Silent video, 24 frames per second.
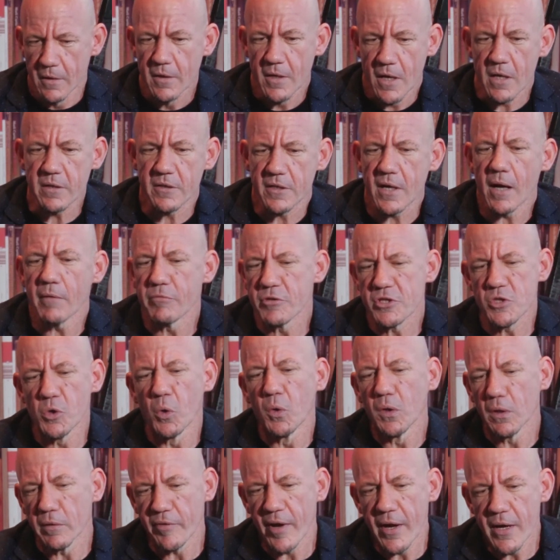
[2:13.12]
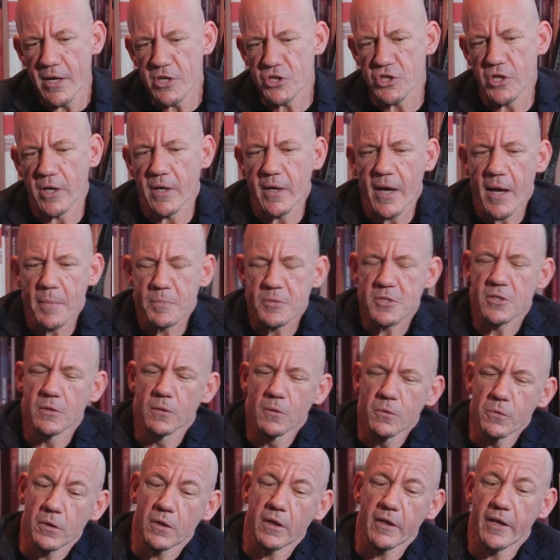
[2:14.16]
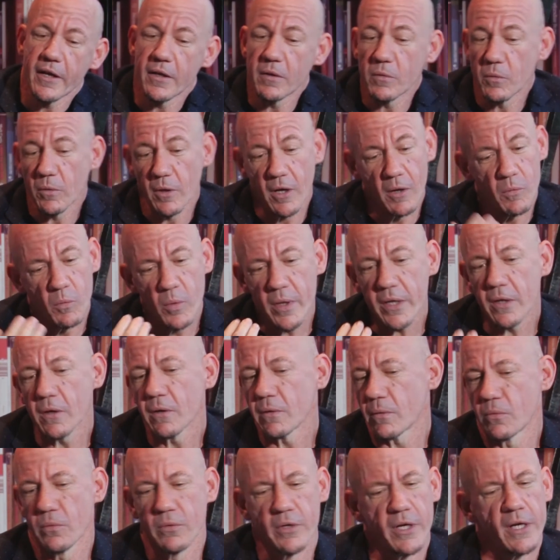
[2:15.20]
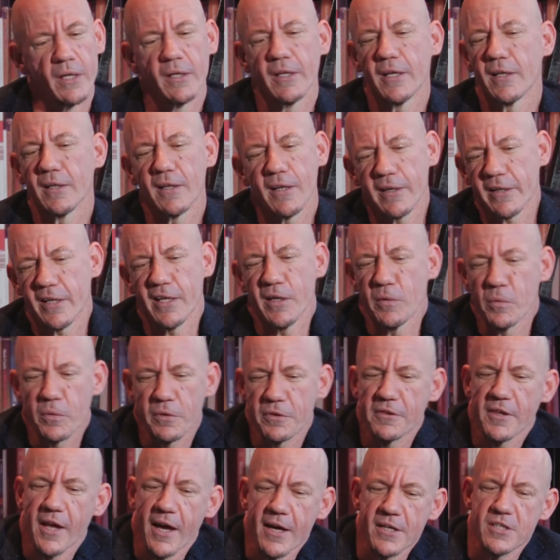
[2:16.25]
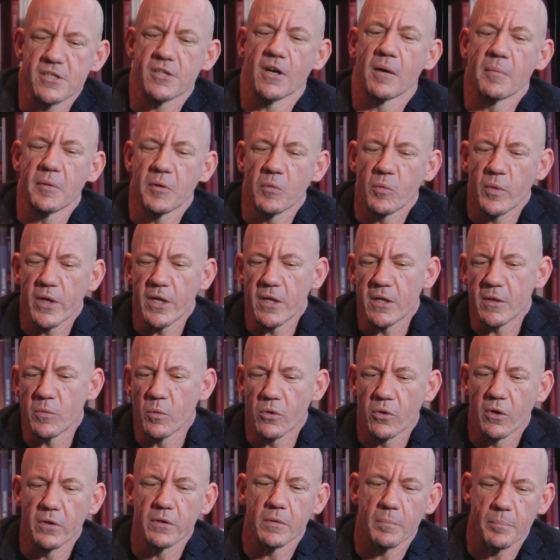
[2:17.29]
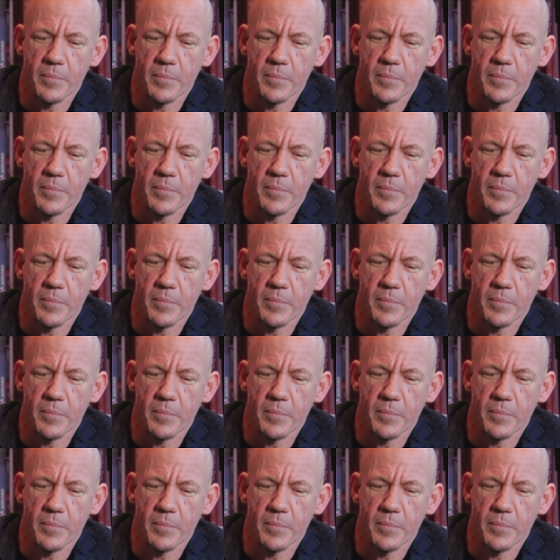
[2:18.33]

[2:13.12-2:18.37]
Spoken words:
It covers all of Asia, absolutely, and we got really lucky with that. I mean, we were on the